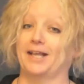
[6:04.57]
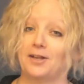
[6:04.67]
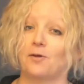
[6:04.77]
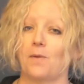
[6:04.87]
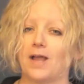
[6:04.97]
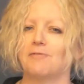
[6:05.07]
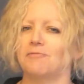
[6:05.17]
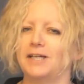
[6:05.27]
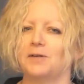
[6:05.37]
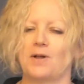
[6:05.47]
In a way, a
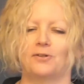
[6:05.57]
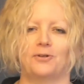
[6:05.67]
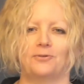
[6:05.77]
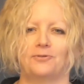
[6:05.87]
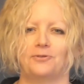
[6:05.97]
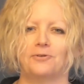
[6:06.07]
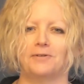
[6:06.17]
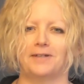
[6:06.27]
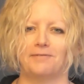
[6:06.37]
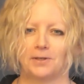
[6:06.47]
really well told
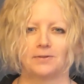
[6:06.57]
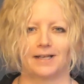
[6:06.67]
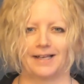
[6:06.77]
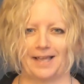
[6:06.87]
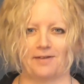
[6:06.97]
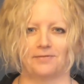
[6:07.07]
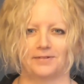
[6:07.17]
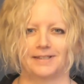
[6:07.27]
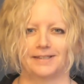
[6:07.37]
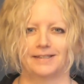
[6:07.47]
story feels like a gift